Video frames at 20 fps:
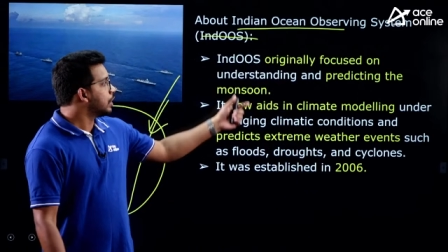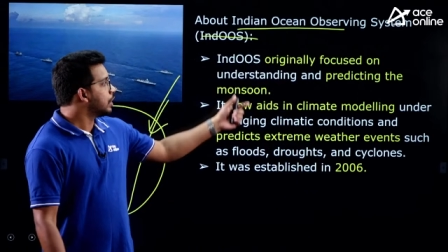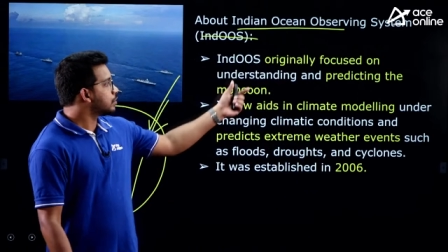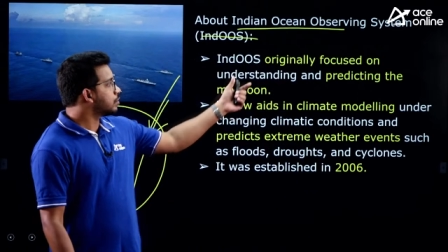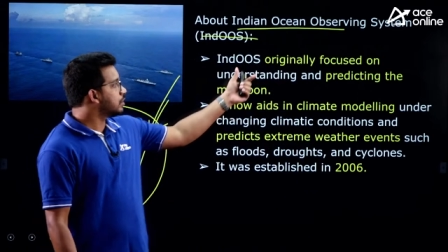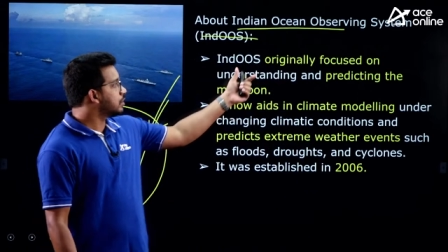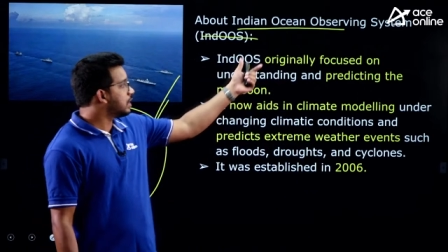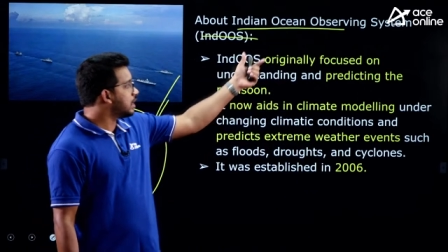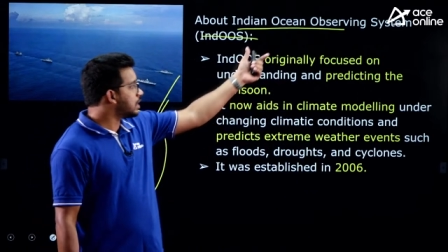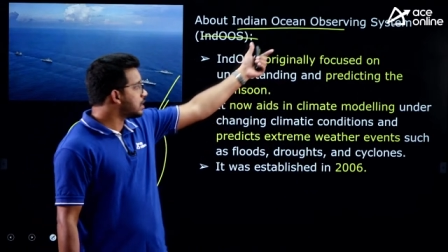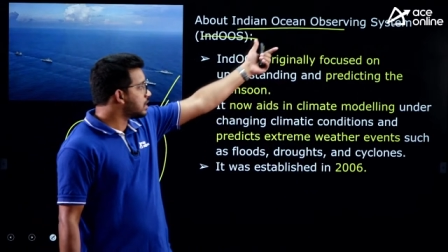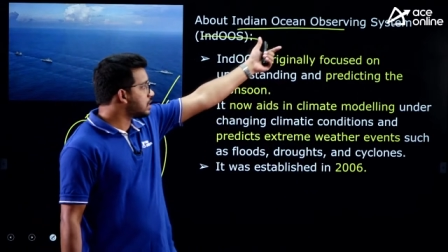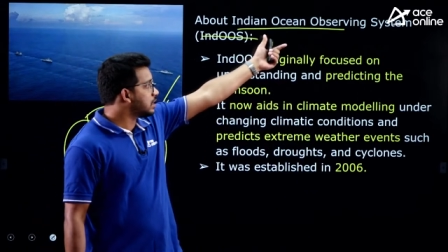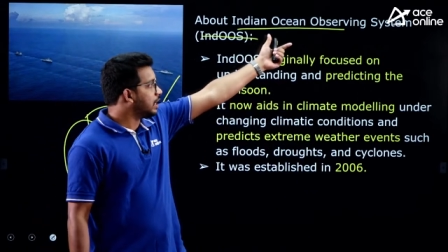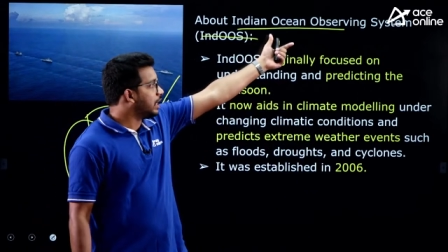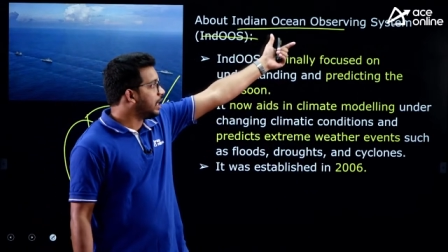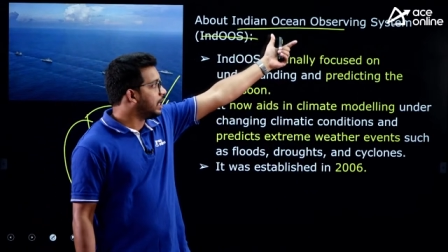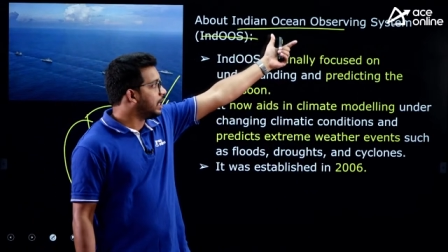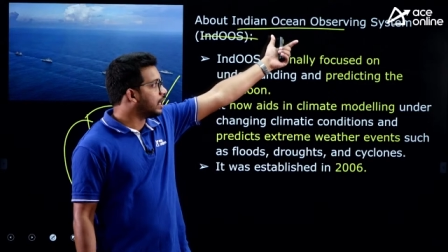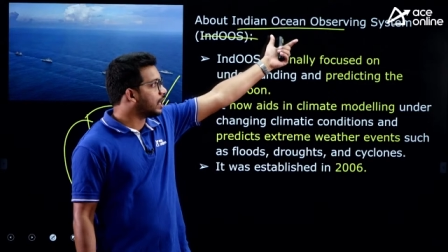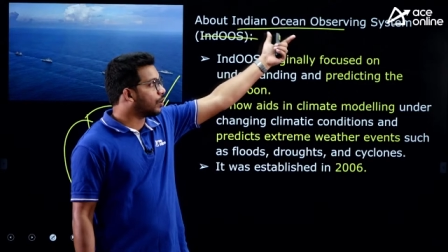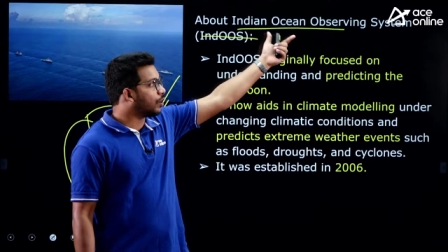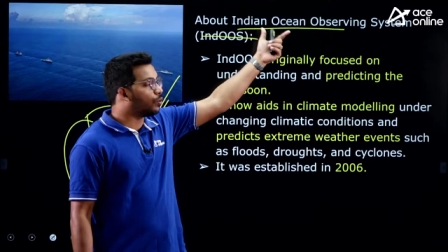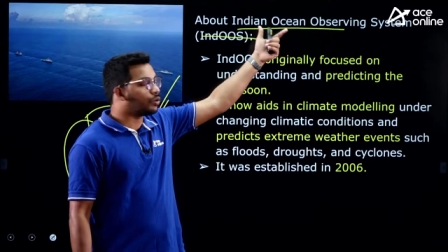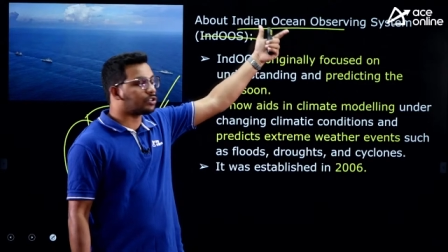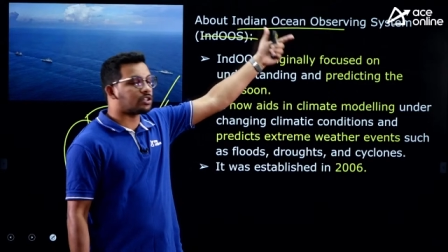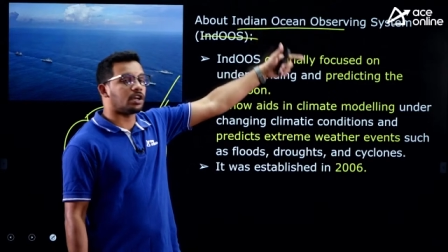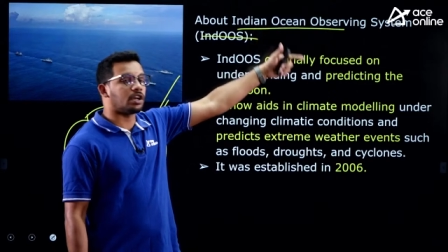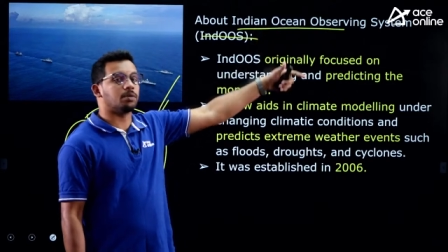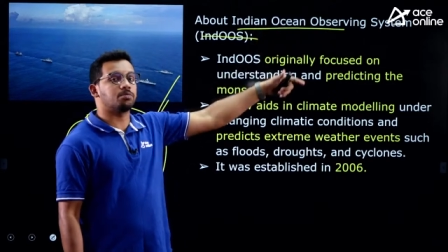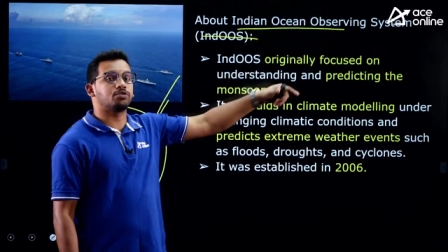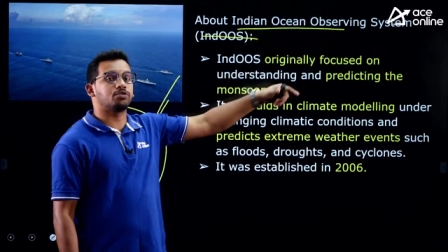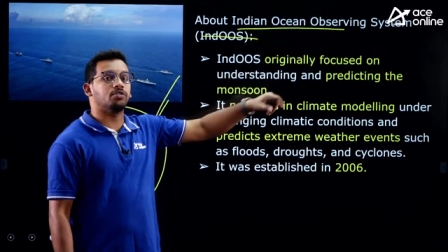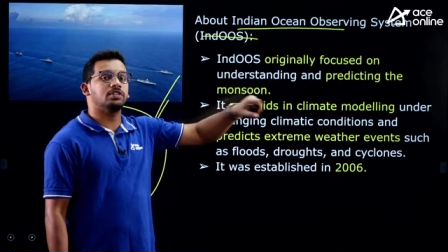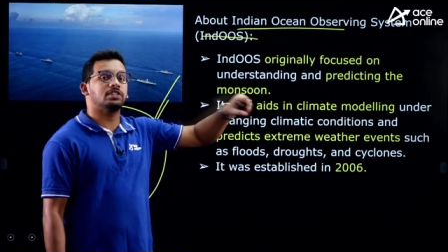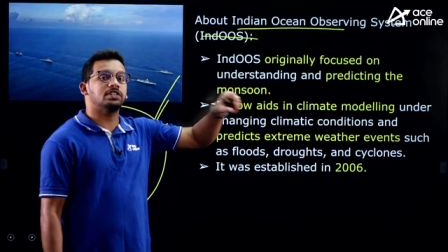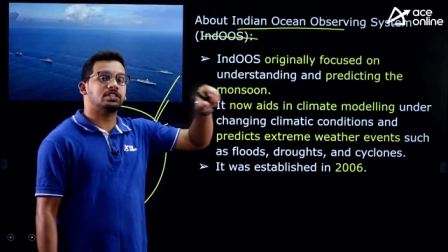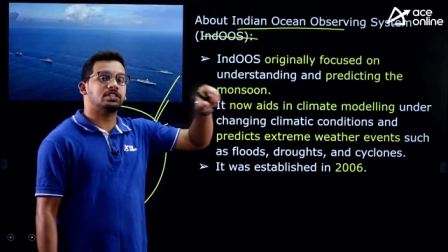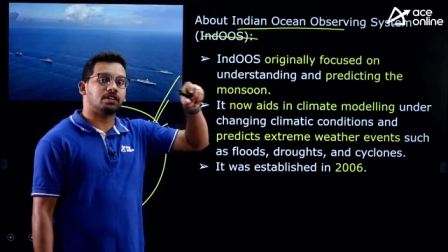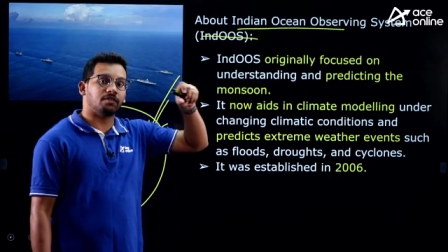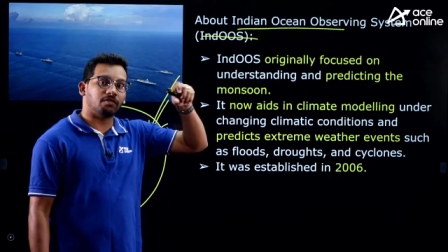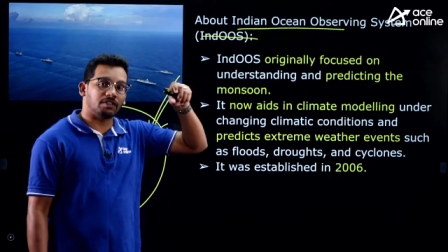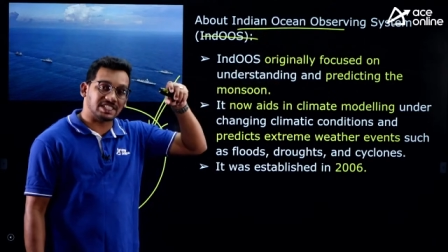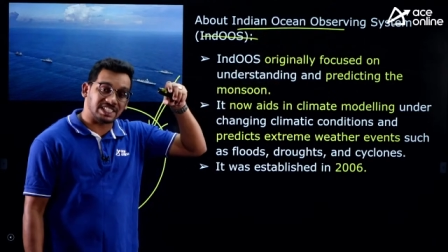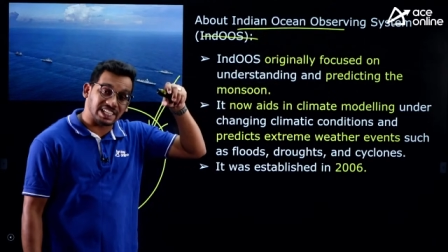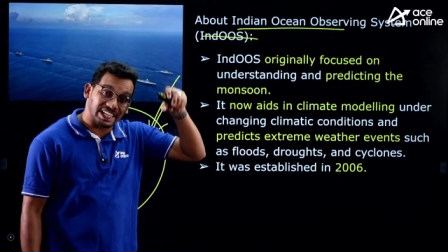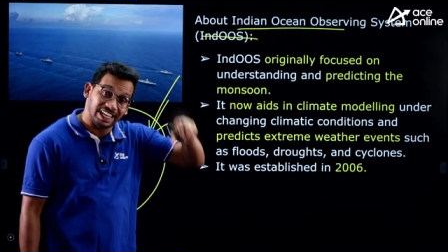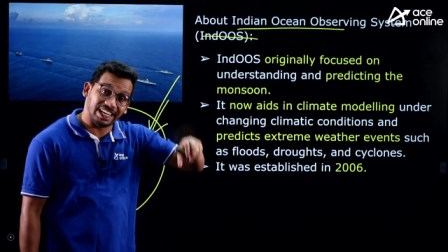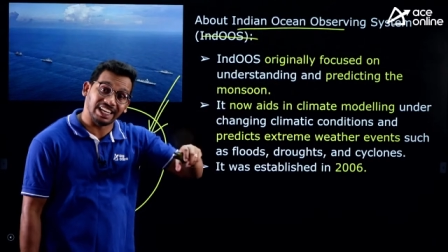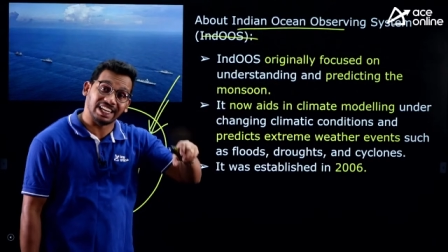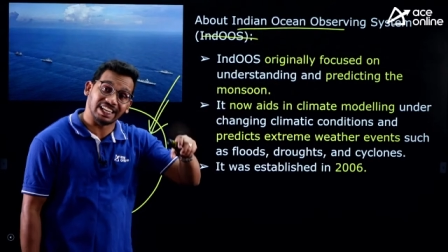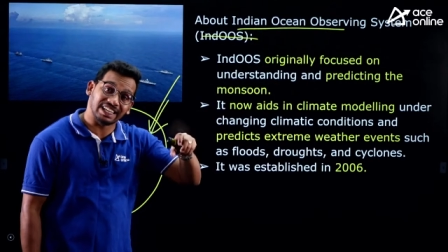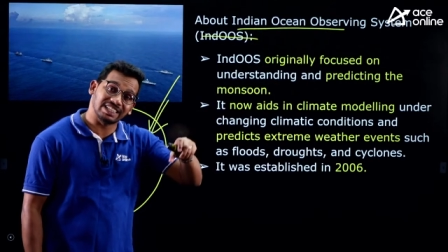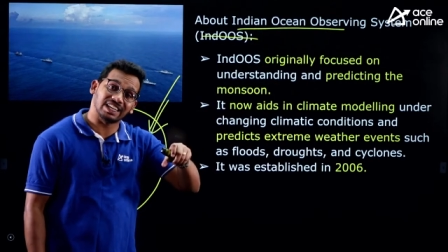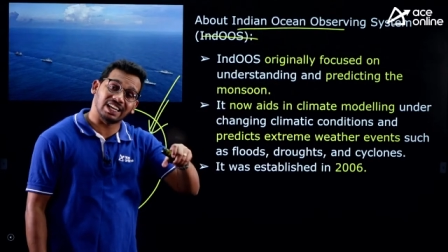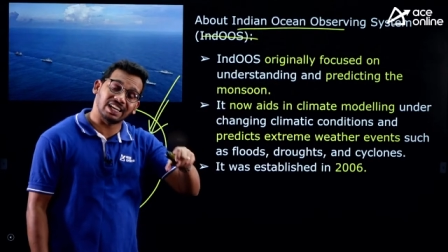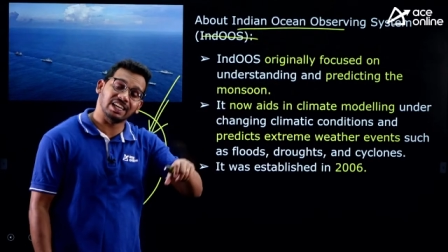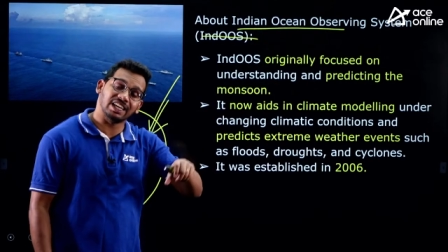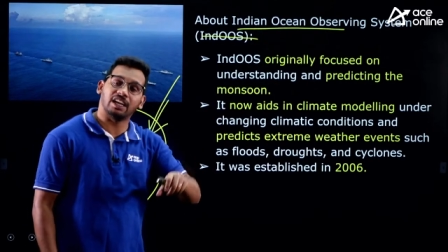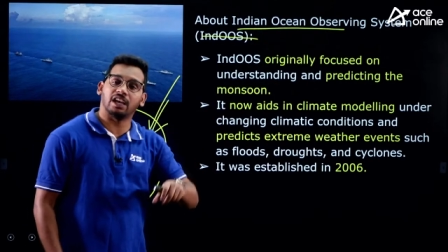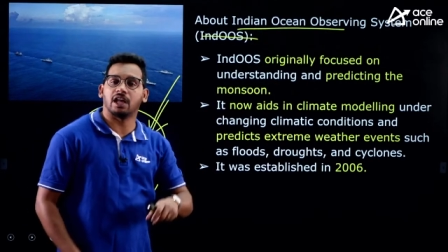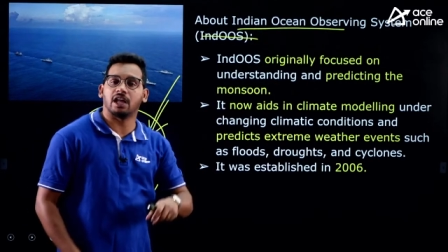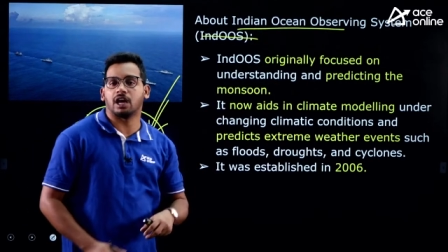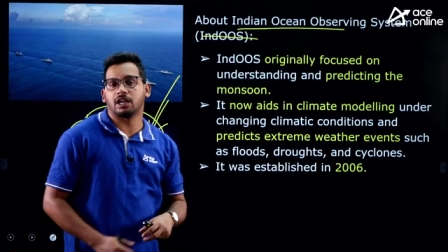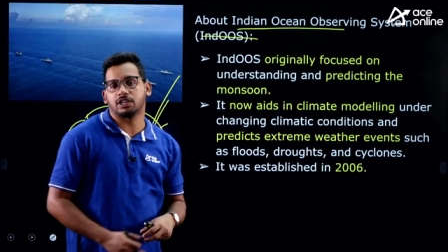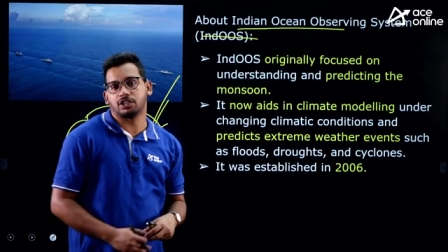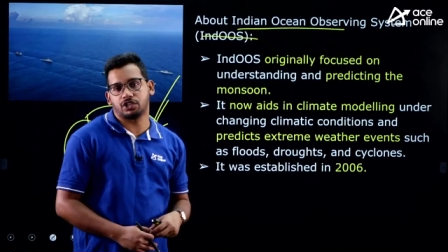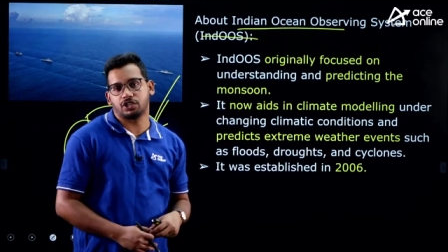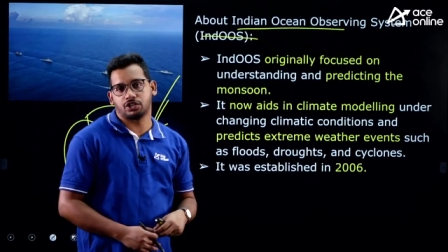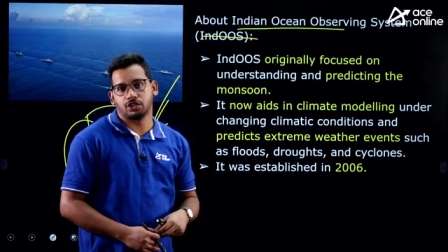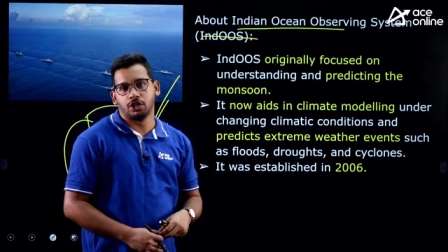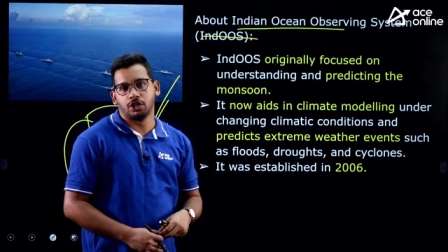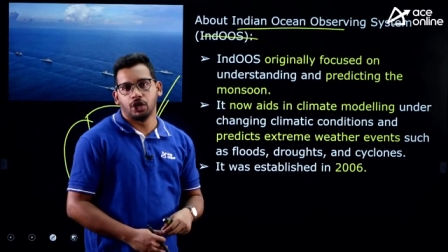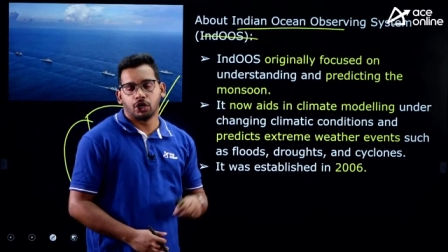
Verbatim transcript: So, this Indian ocean observing system was initially launched